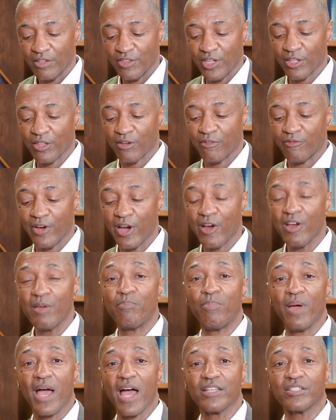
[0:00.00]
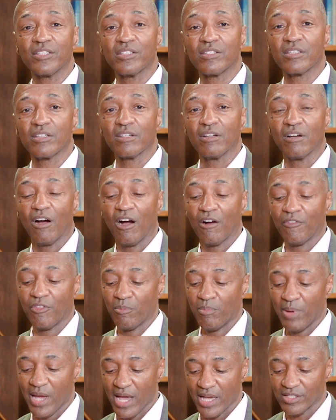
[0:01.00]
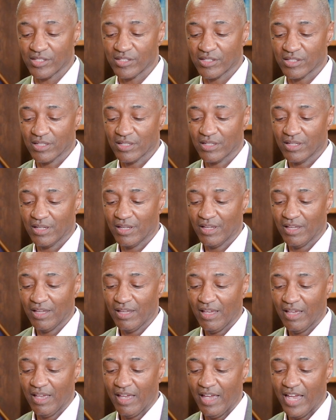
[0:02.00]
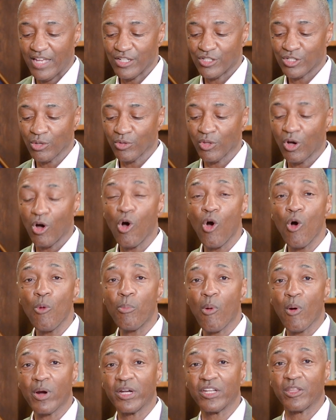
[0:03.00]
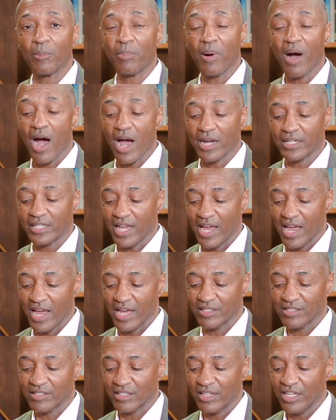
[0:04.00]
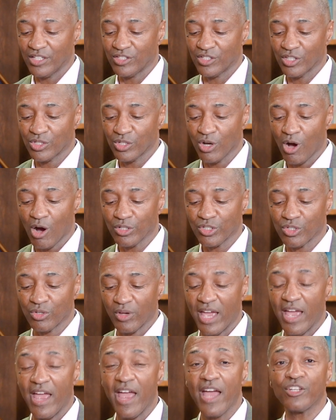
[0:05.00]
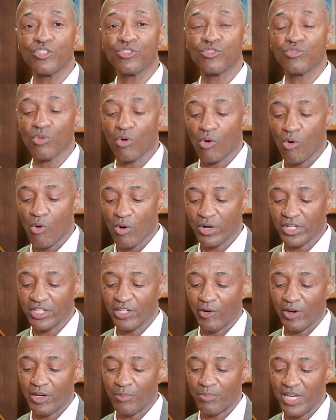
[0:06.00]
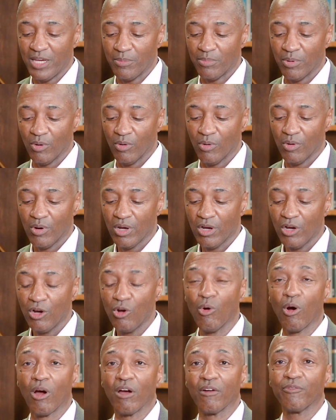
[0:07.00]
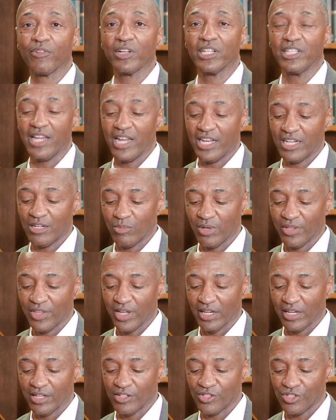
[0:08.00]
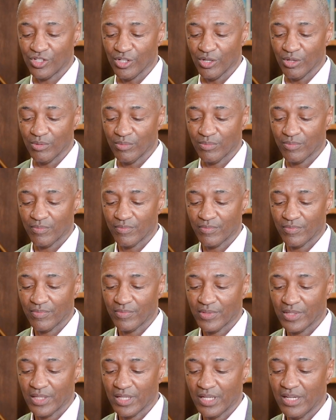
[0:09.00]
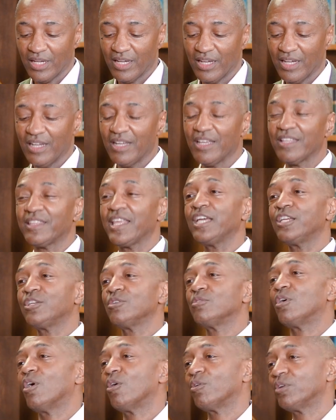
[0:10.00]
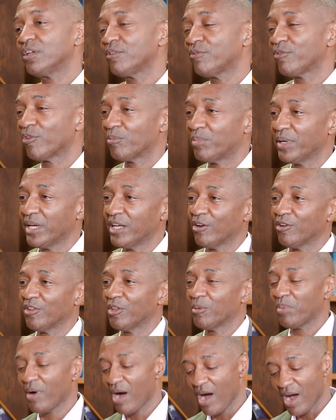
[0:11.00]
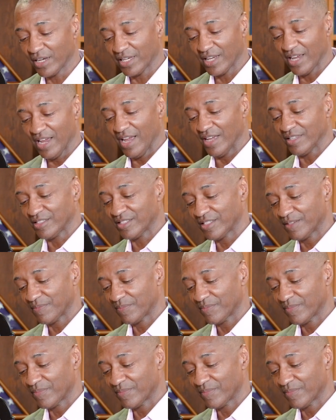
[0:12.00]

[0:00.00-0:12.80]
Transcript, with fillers: They're the very best of the best. And so the whole point of the podcast is to talk to extraordinary people who are affiliated with LSU. Thank you, Golden, for being on the podcast.